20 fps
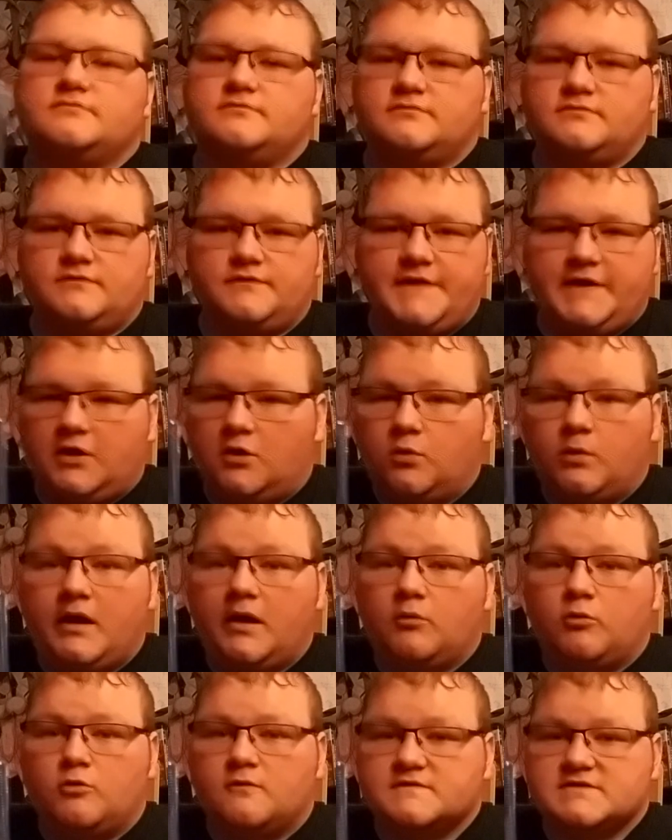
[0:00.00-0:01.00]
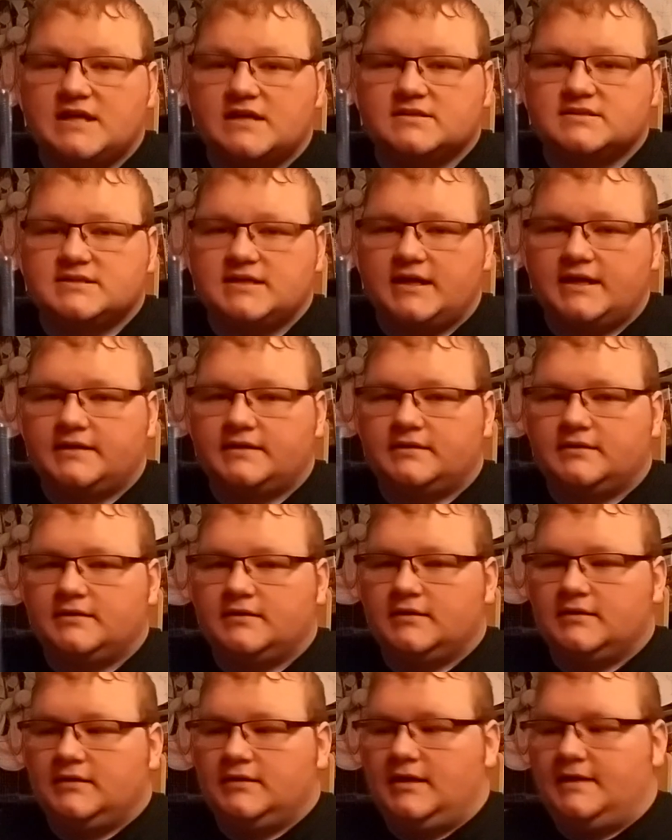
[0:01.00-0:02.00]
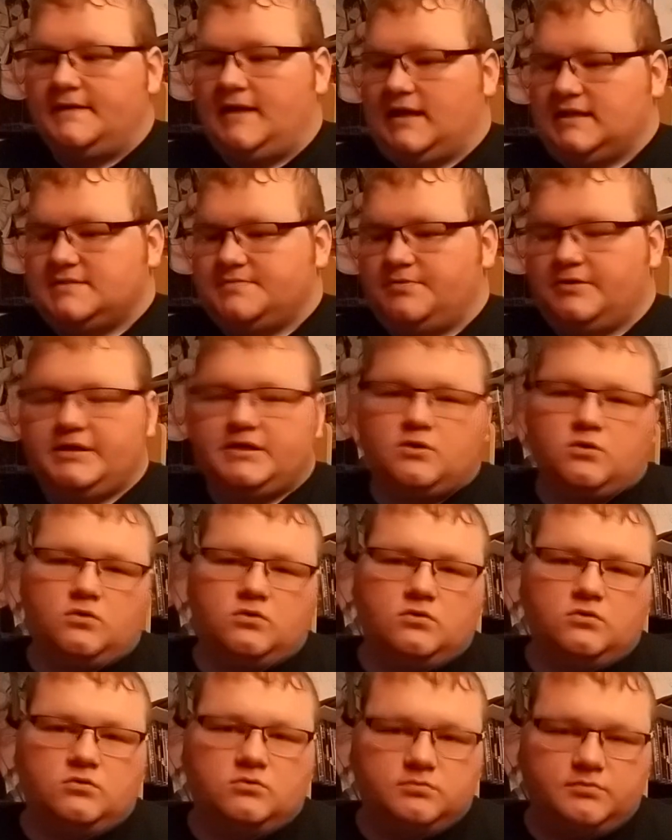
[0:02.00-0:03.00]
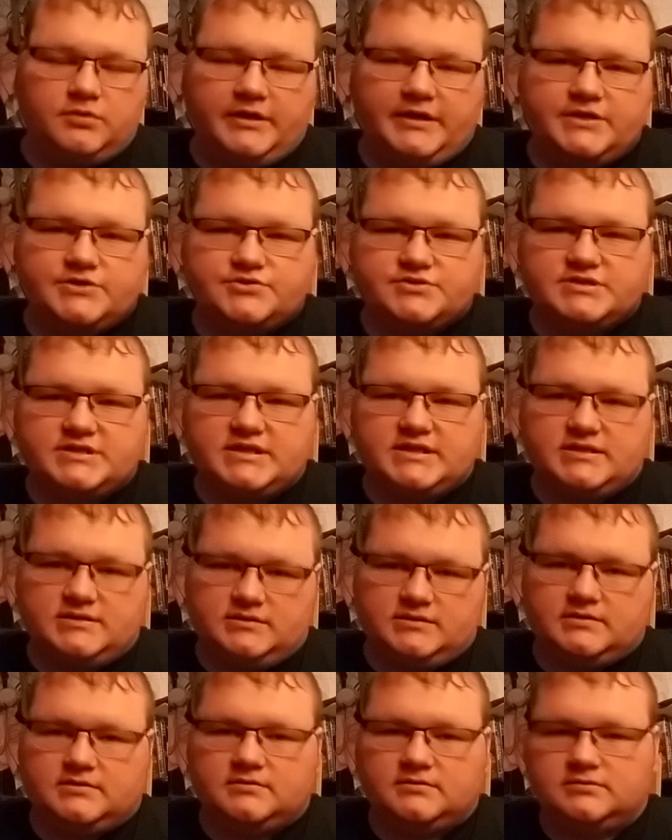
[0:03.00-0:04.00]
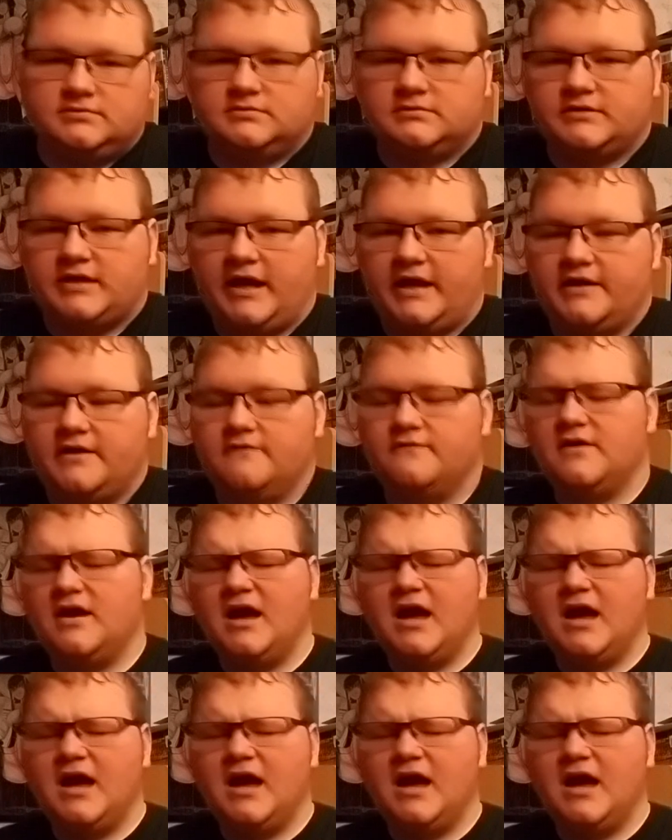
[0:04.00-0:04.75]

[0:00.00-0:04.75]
there are werewolves outside. And that's pretty cool, pretty interesting kind of